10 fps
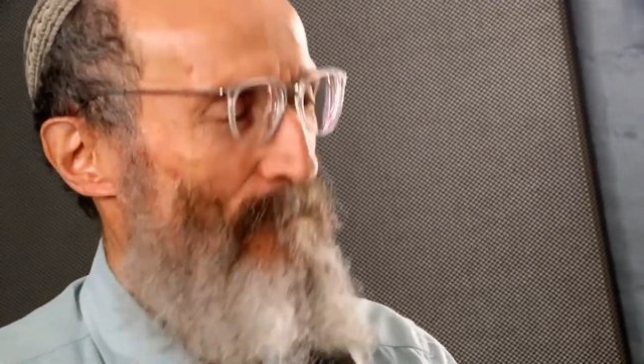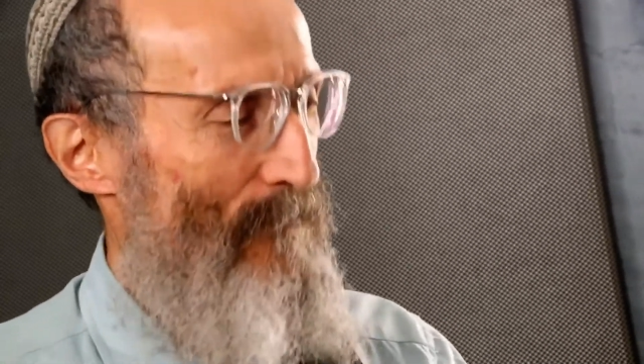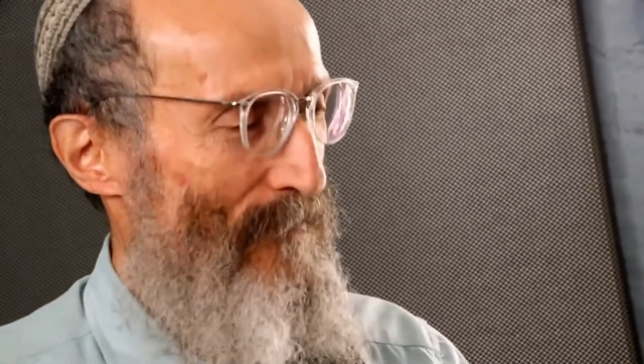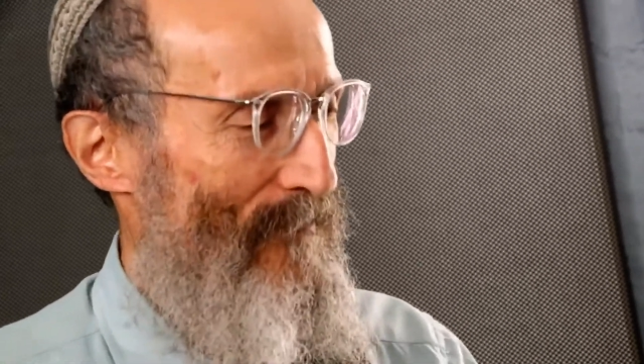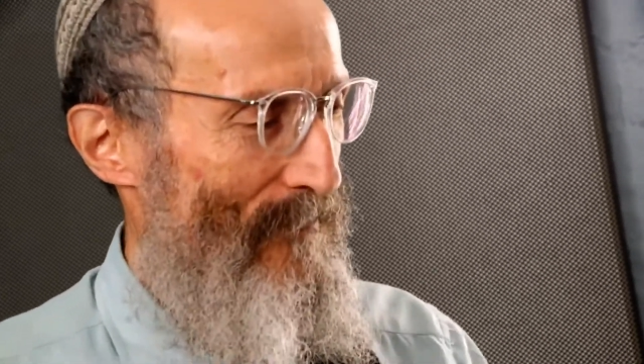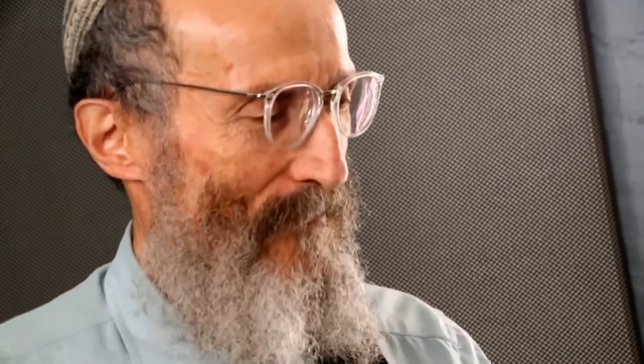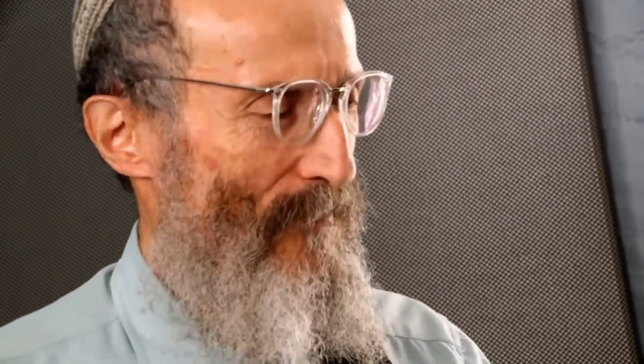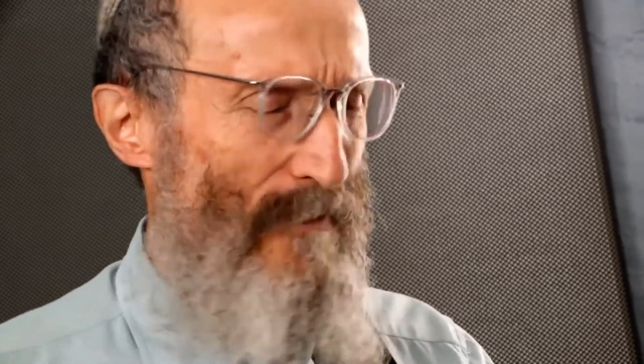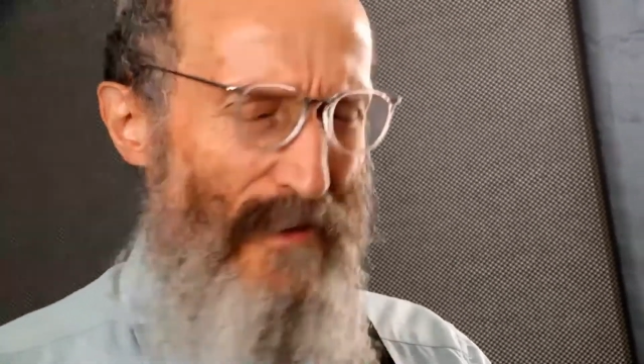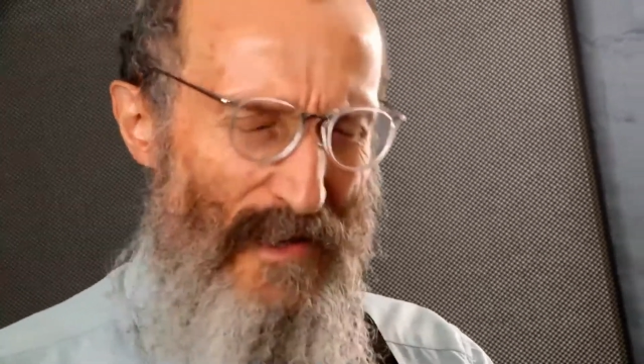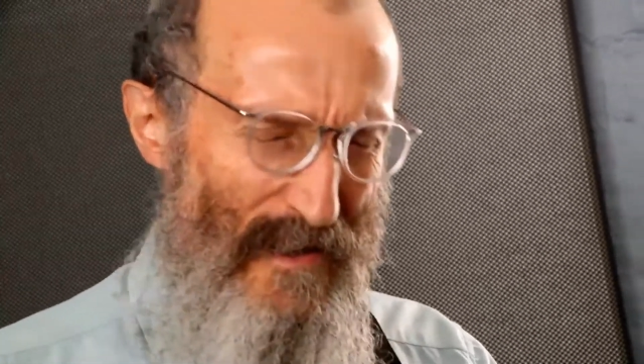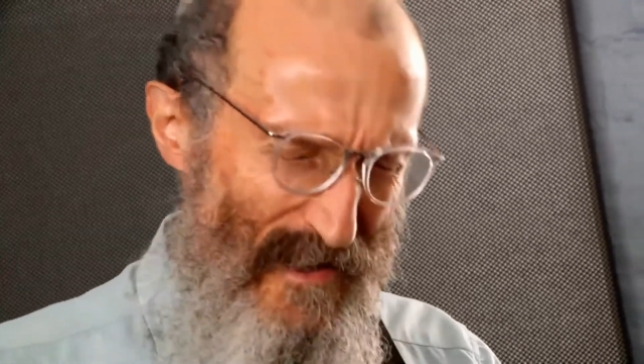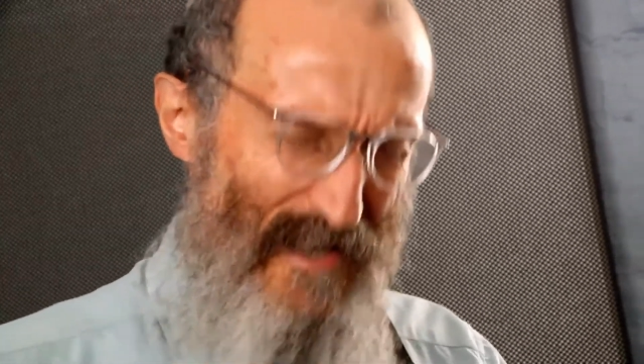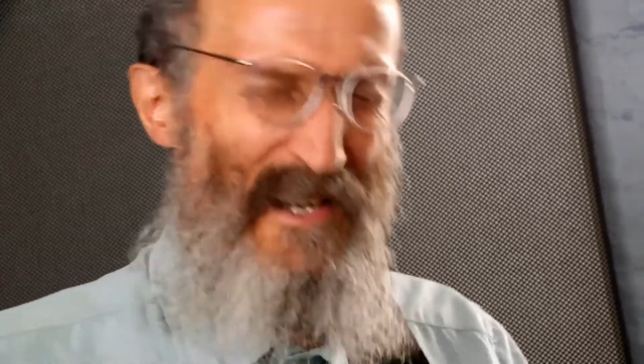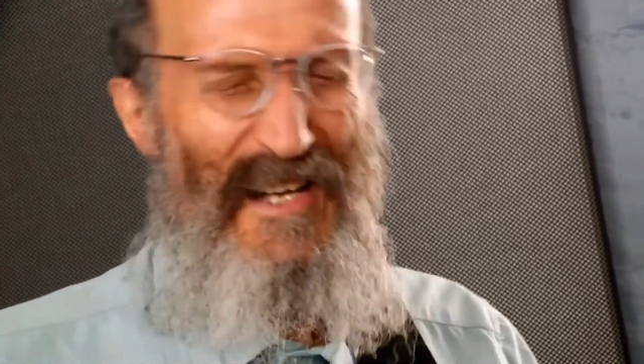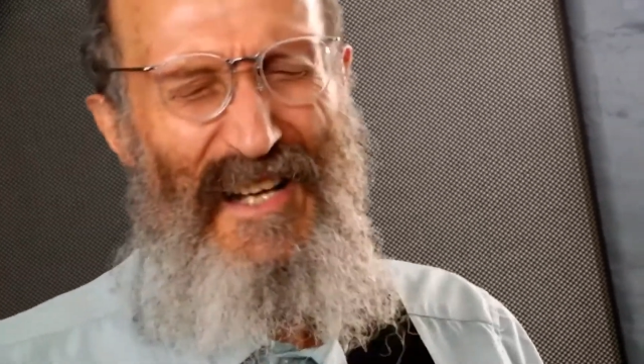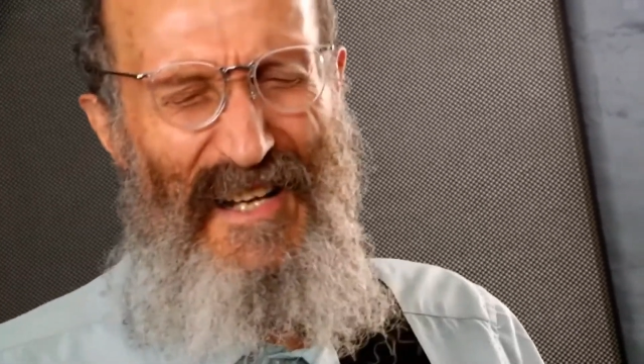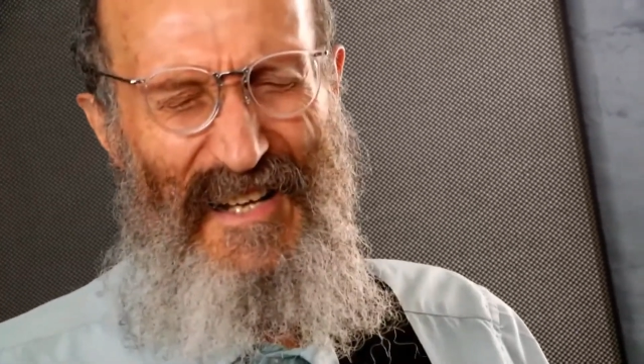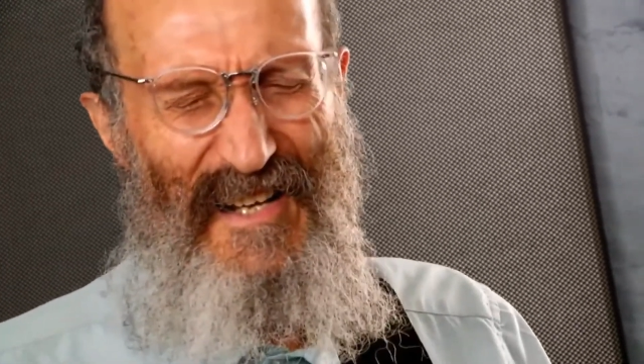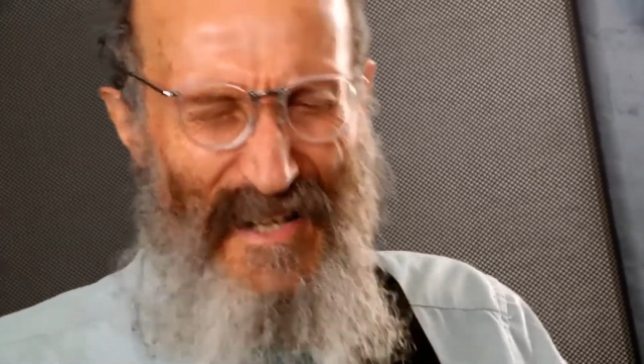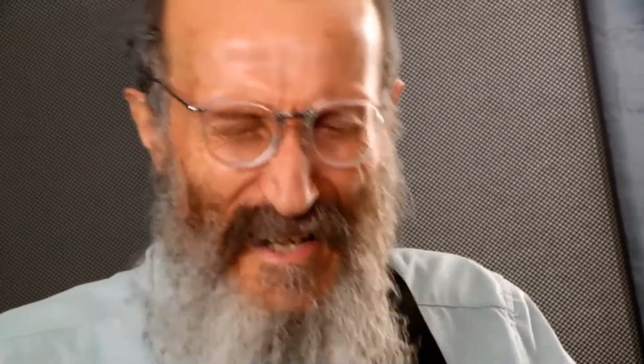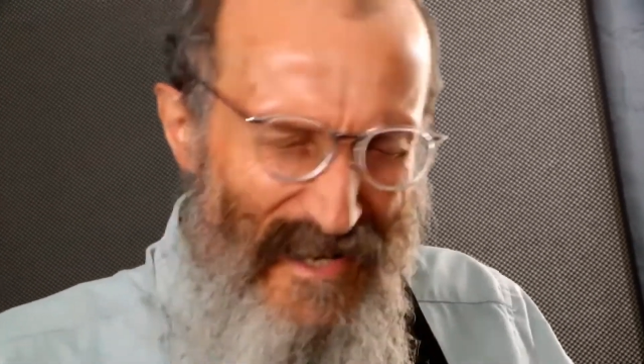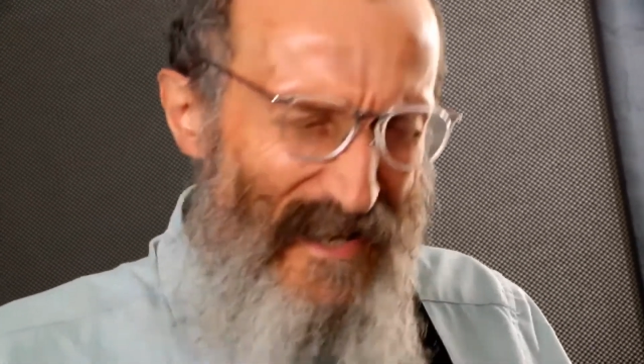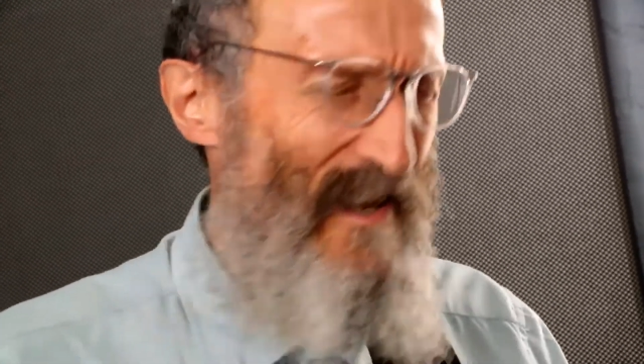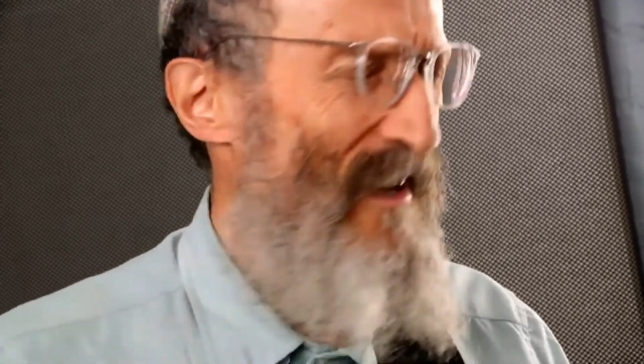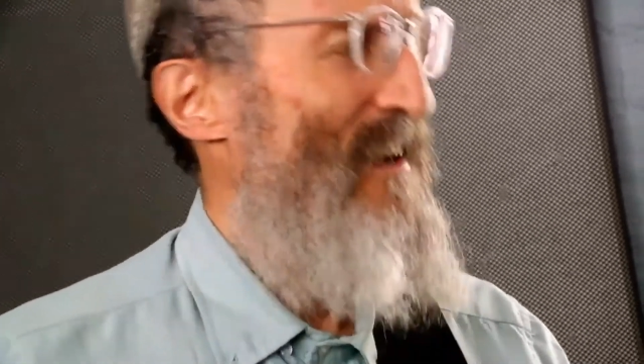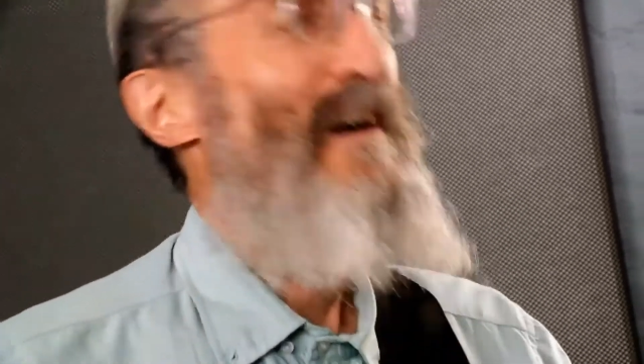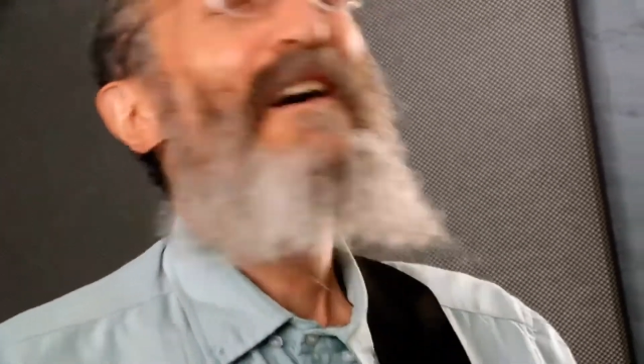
Some of the important musicians that I've been working